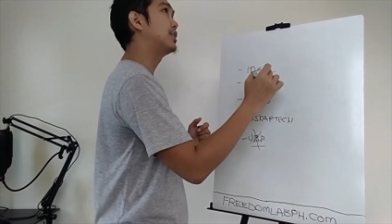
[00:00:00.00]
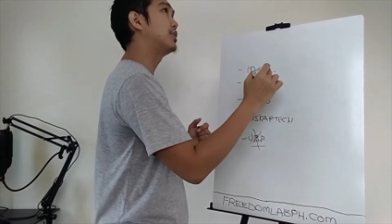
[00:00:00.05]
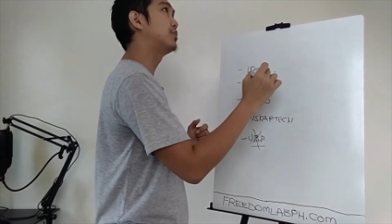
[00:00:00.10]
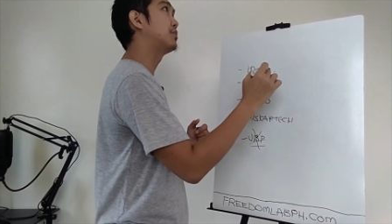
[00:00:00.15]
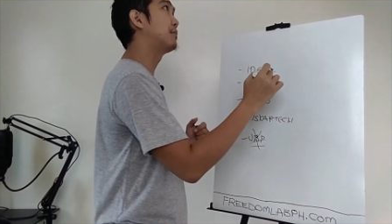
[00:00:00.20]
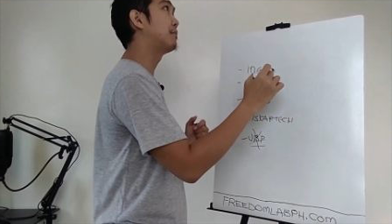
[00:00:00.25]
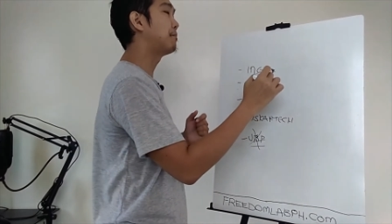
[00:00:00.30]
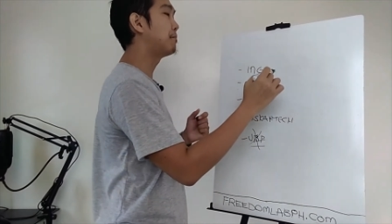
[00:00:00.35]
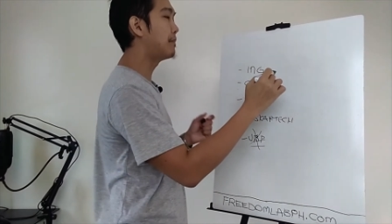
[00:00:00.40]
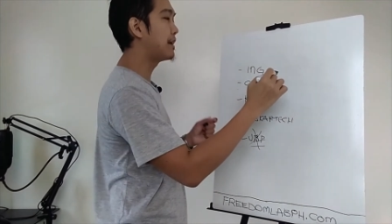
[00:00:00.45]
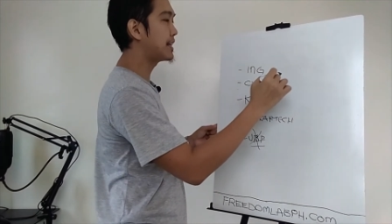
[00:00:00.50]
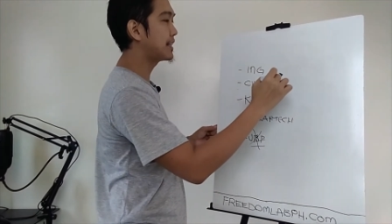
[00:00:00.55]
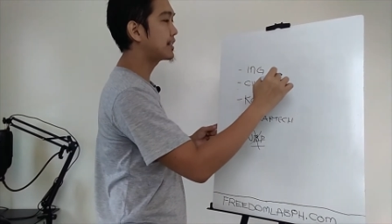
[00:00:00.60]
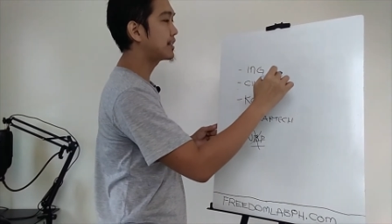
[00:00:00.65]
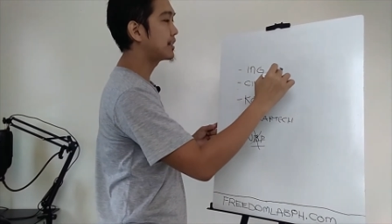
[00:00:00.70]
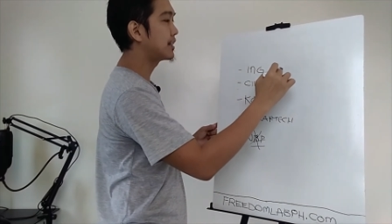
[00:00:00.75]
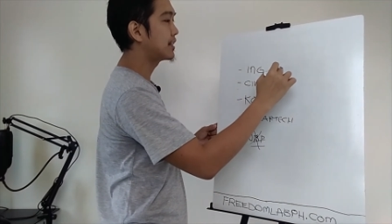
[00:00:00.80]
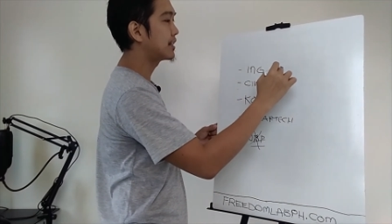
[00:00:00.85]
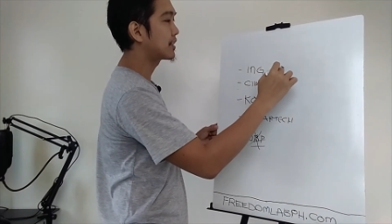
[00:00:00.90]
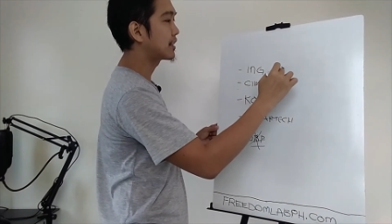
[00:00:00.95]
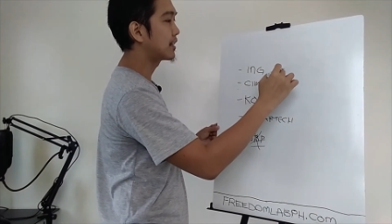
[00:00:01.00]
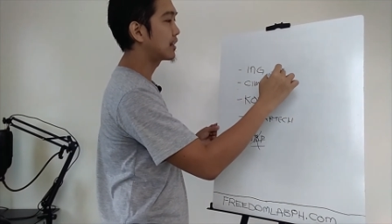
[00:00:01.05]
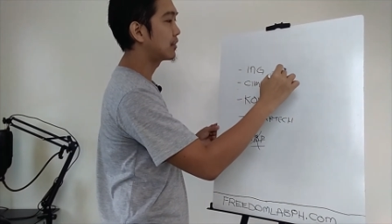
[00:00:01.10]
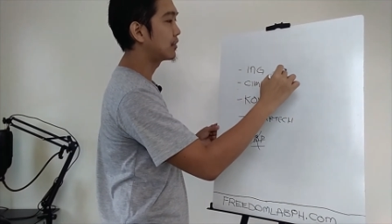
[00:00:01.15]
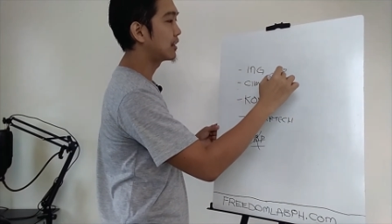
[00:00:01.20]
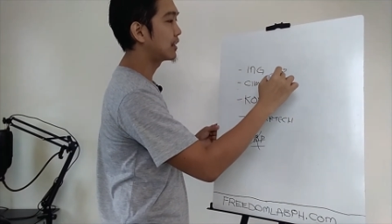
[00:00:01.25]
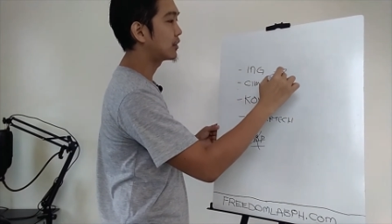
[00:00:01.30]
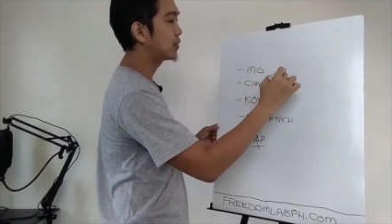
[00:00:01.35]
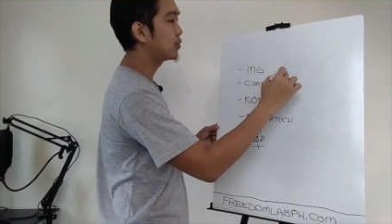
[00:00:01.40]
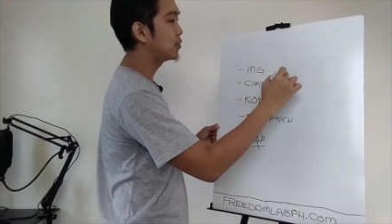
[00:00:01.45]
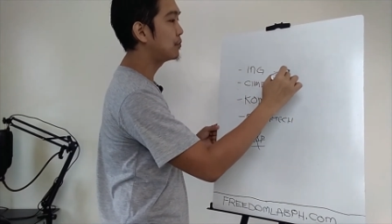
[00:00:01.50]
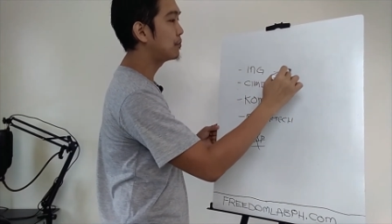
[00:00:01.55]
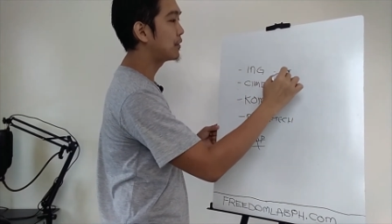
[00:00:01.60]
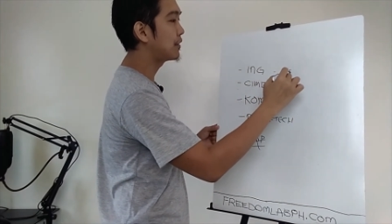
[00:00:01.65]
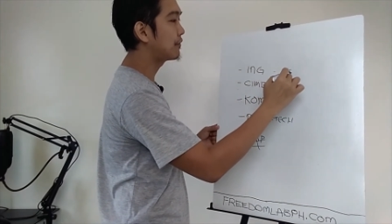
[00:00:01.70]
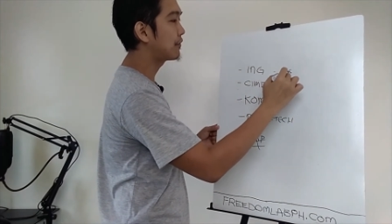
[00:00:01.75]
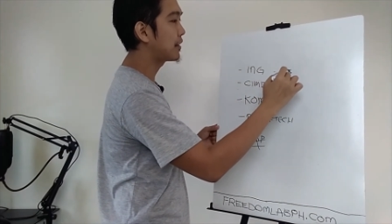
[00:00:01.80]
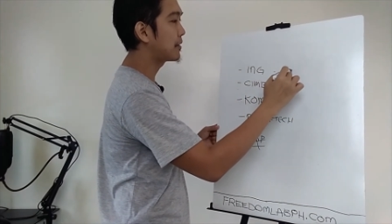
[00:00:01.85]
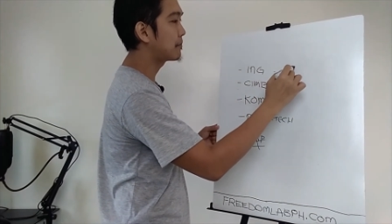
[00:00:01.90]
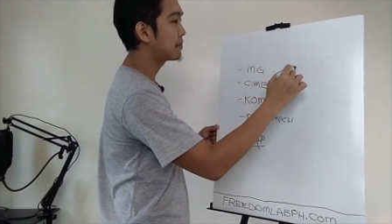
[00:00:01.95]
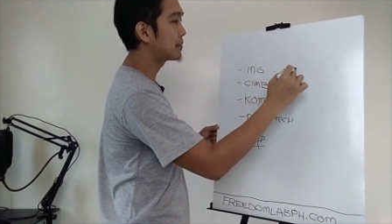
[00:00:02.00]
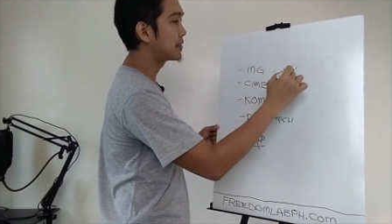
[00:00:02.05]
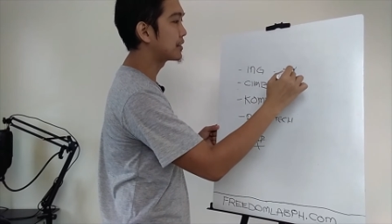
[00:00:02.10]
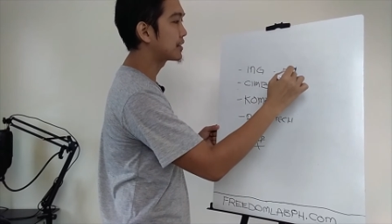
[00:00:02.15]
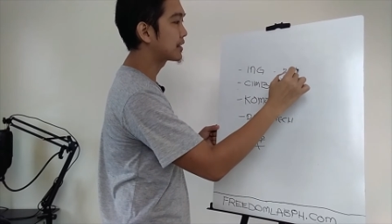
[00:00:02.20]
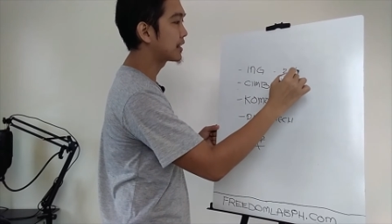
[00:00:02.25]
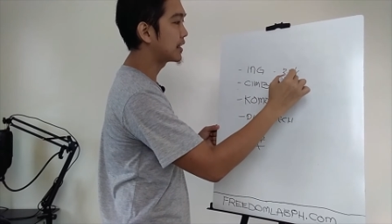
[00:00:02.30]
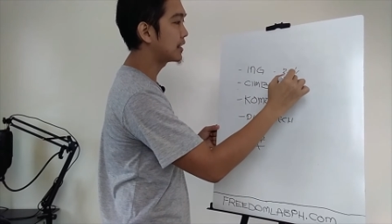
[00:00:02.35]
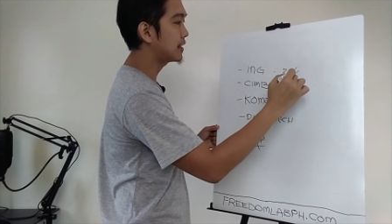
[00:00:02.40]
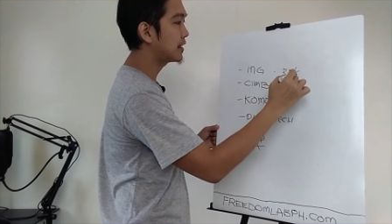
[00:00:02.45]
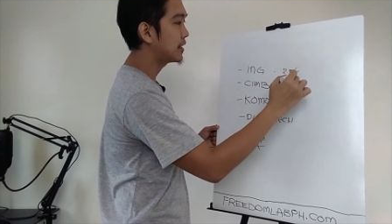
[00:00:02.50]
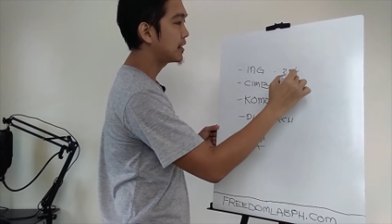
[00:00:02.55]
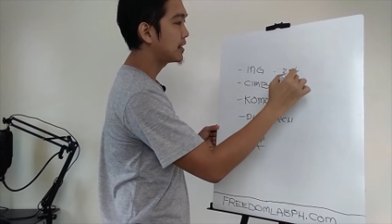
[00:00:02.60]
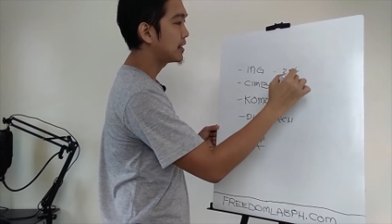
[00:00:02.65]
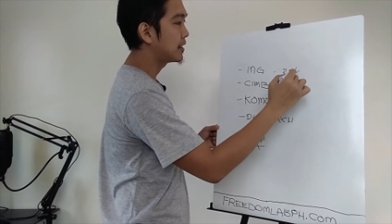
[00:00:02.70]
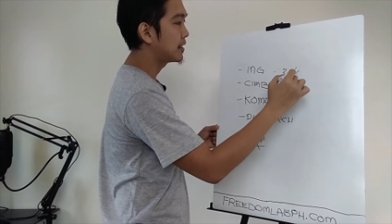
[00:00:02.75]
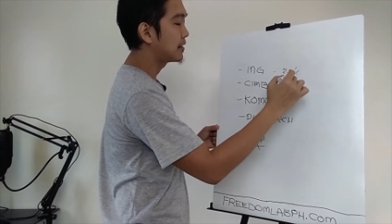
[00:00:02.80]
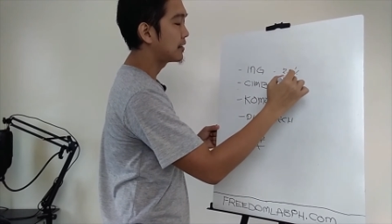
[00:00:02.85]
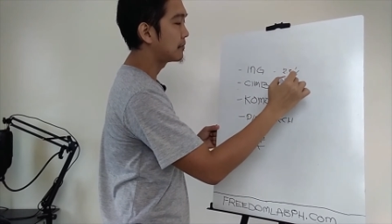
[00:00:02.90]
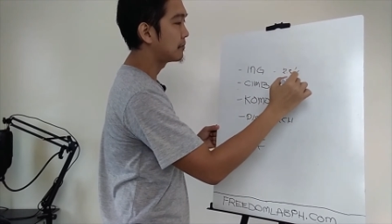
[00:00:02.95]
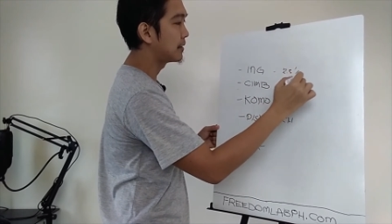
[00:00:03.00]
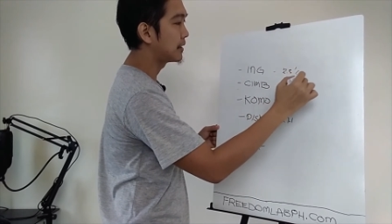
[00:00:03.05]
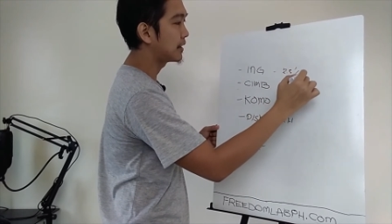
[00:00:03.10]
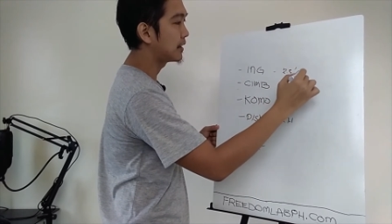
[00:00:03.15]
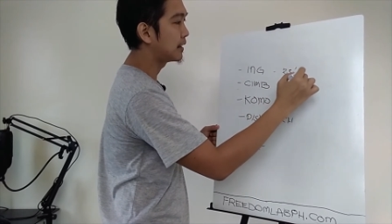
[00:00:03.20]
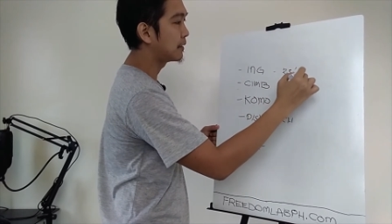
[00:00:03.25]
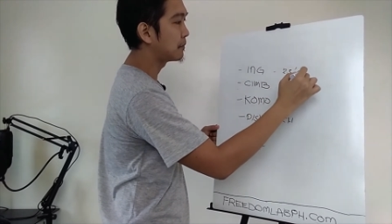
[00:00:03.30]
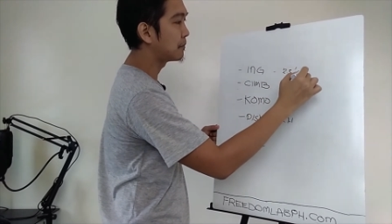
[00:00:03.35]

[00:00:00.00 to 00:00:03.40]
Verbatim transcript: yung base niya is around like two point five percent. But